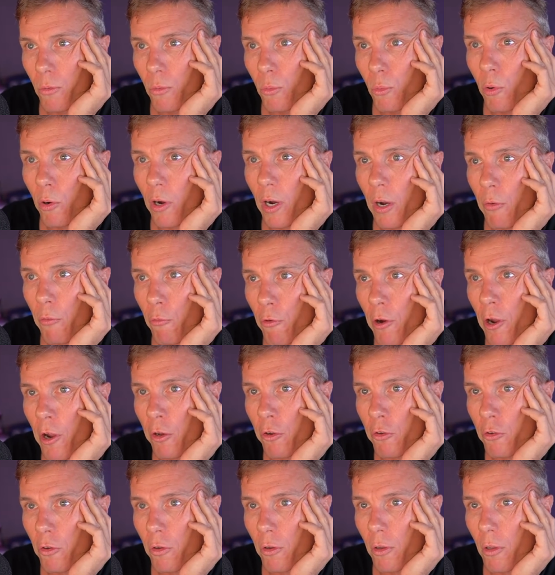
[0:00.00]
where I
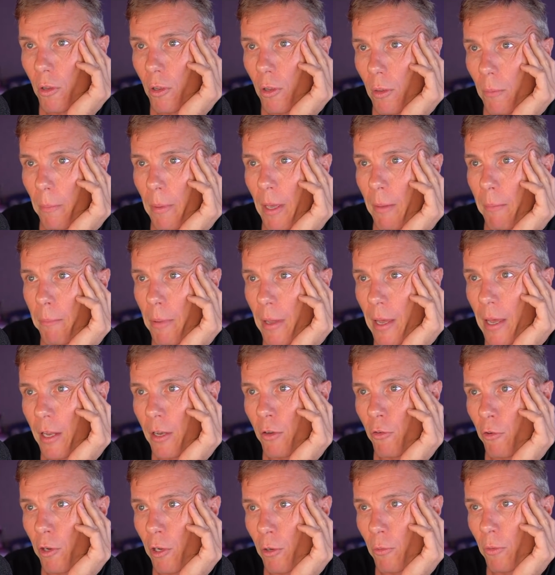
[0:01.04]
wrote about
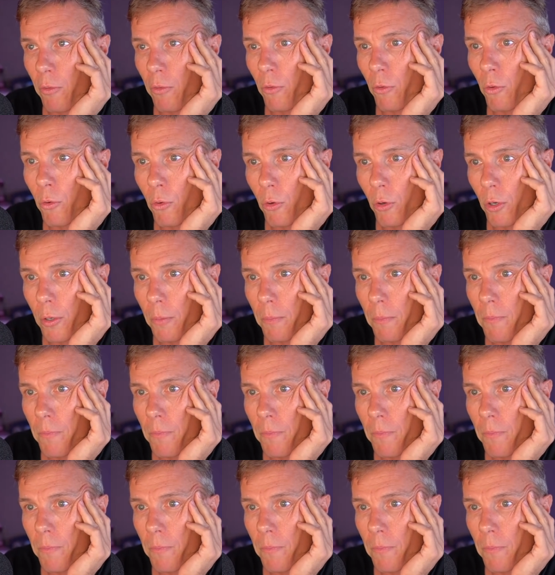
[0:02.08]
partnering with Nord,